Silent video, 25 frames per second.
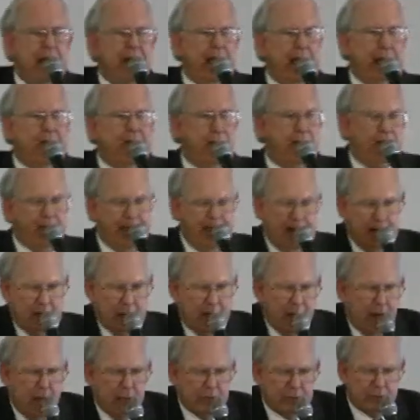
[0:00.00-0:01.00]
in the
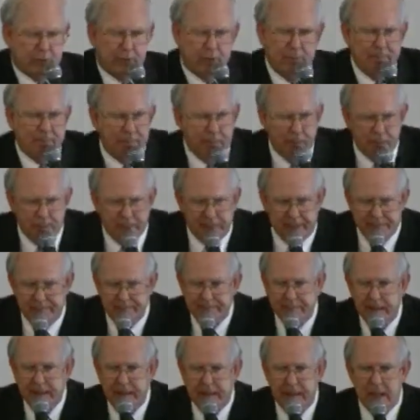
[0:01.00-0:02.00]
Pentecostal movement.
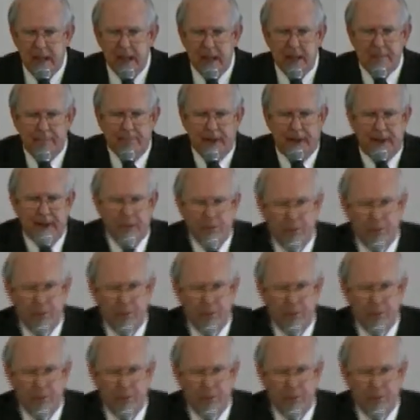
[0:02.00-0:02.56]
But